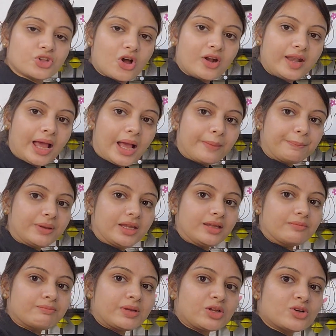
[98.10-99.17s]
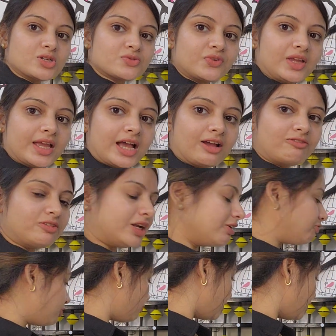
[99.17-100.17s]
not happening because we have left